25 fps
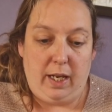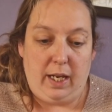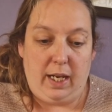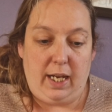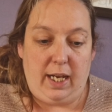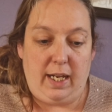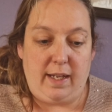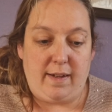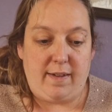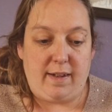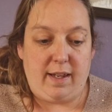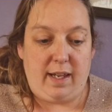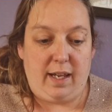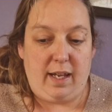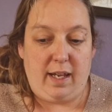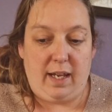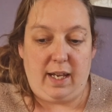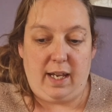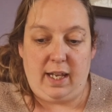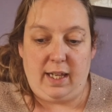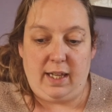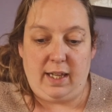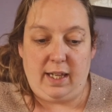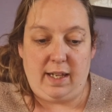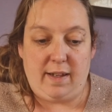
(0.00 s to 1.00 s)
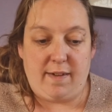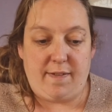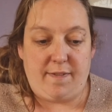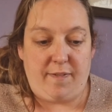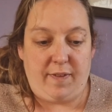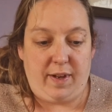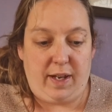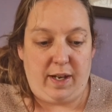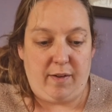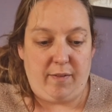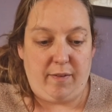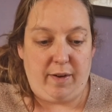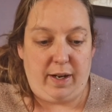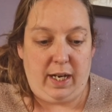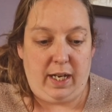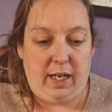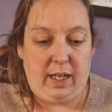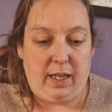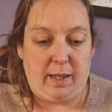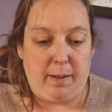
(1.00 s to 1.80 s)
It's in this theory,